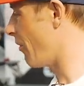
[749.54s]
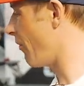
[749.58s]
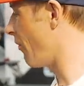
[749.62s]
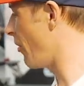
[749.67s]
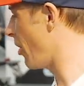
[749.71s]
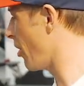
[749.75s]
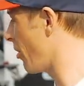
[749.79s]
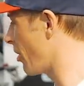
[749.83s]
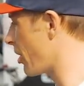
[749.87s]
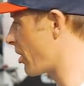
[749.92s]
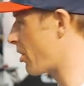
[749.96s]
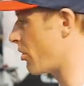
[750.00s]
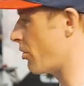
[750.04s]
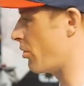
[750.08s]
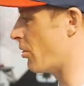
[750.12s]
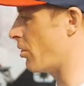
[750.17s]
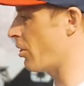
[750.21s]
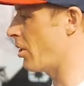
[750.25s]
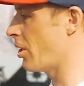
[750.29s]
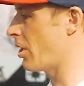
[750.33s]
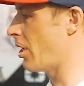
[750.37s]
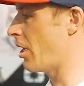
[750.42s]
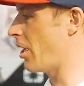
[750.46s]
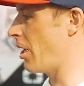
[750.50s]
very
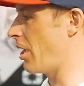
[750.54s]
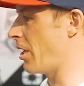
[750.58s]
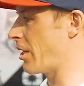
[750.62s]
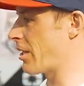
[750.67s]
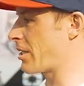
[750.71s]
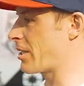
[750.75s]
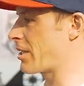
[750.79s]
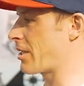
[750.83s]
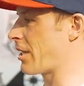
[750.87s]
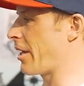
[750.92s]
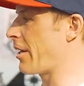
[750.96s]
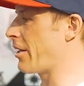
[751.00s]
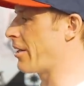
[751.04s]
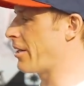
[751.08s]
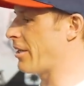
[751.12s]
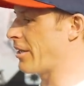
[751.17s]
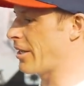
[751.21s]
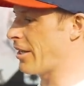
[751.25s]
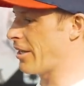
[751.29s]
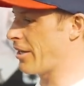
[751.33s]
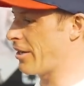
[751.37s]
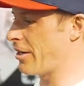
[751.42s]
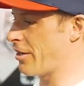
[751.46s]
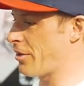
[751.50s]
cool. Excited to
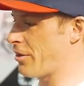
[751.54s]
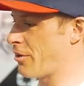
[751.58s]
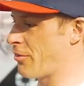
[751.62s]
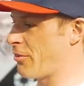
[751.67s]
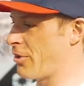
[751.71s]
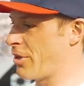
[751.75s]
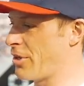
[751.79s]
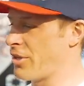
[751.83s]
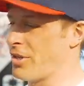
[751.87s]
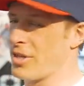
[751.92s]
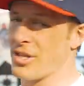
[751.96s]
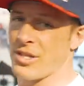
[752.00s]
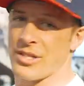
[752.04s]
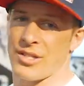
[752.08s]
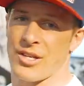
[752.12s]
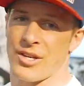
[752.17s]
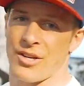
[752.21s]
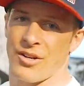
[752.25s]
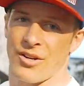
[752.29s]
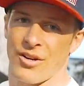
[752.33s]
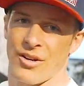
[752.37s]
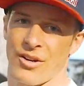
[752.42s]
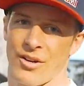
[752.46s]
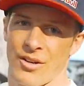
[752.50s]
get another one of these
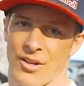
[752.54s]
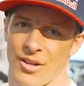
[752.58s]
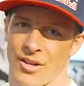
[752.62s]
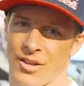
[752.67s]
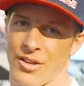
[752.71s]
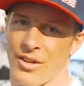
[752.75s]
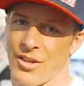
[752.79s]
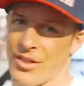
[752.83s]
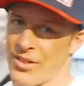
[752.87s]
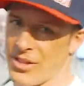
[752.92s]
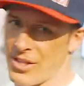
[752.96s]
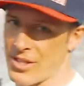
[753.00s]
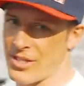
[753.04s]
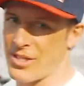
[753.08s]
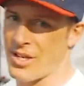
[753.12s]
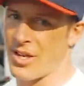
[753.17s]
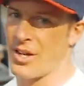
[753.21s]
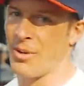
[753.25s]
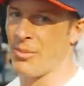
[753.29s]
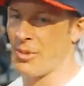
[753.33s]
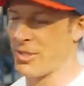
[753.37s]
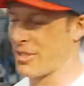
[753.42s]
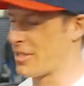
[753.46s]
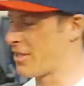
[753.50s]
here this
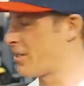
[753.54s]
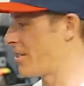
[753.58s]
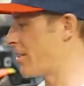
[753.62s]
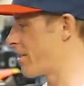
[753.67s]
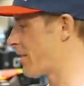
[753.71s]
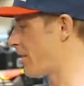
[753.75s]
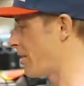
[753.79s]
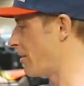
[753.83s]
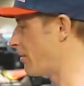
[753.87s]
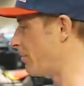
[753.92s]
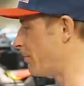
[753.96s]
coming season.